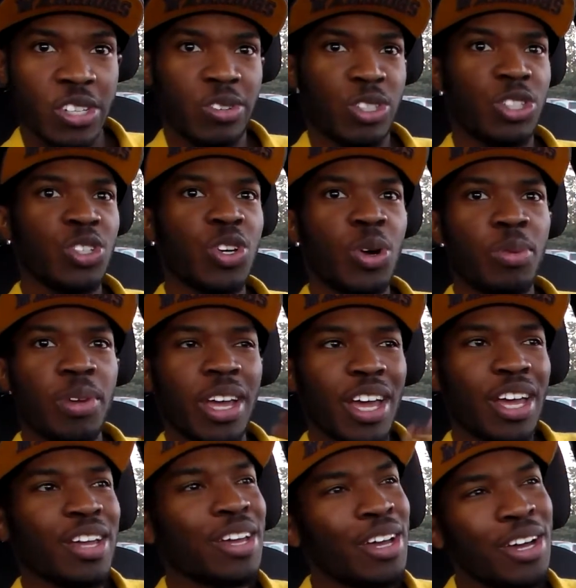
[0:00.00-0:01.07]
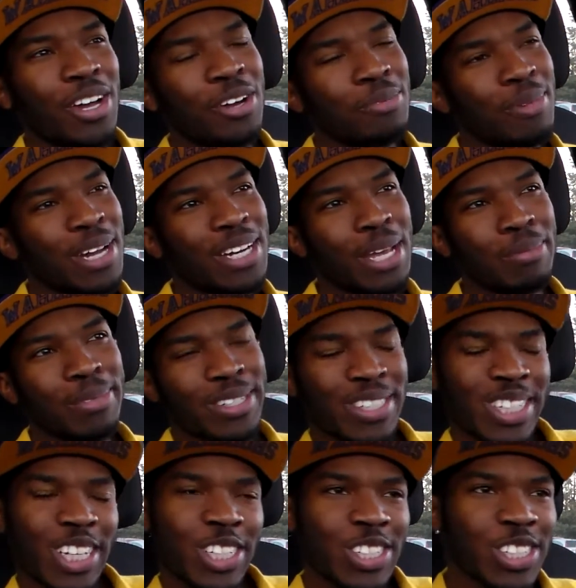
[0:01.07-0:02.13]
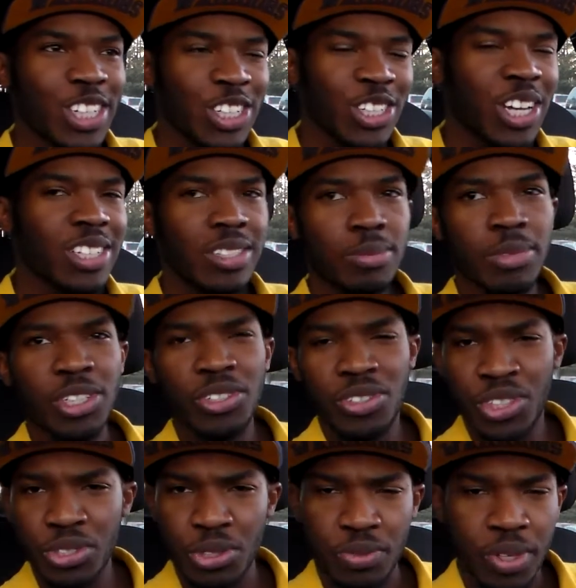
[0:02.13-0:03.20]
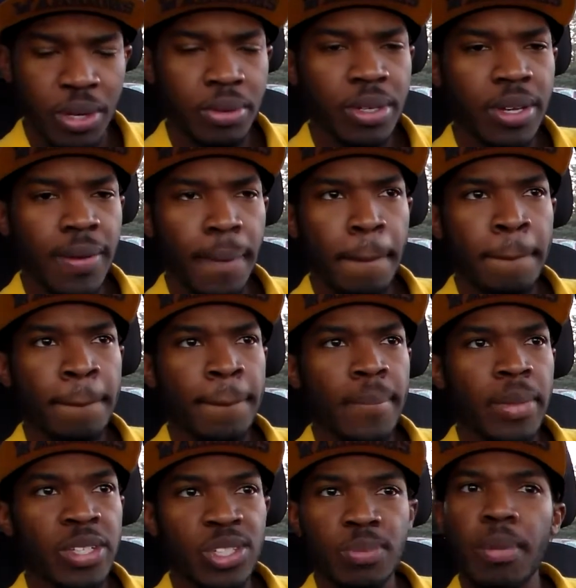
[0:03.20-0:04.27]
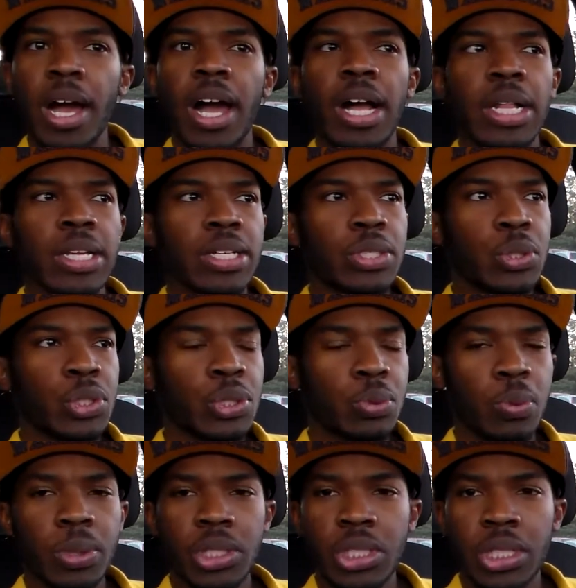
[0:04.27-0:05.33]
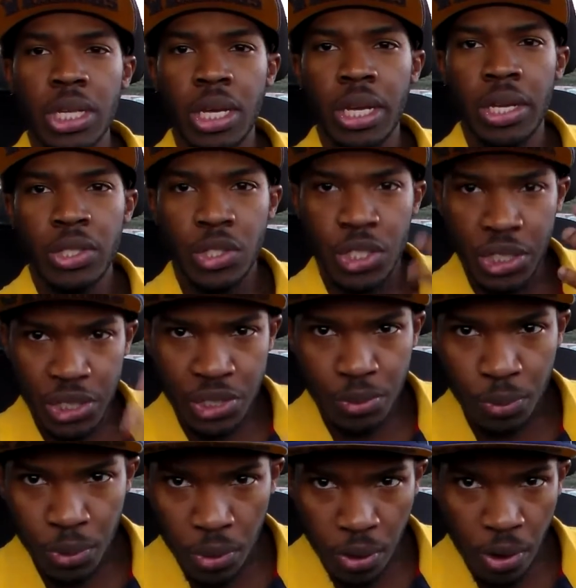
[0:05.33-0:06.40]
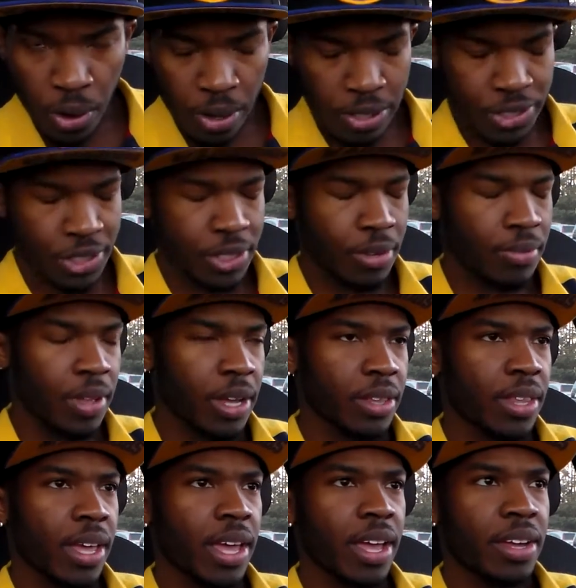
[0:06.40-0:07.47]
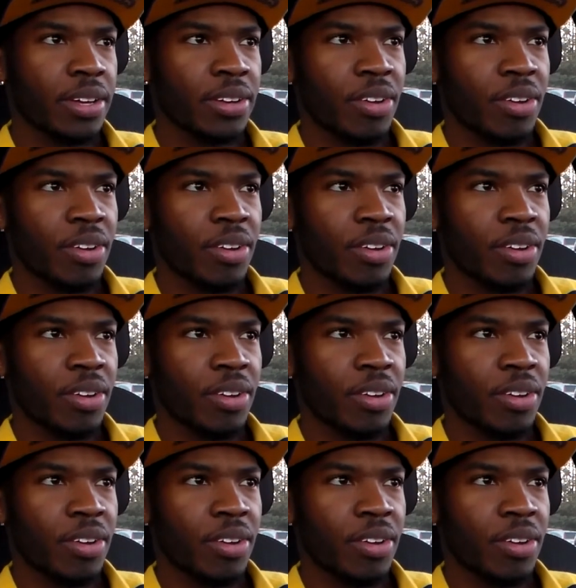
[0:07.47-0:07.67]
So she told me, "Hey, oh, my name is such and such, nice to meet you." She was very smiling, she was cheesing real hard and stuff like that.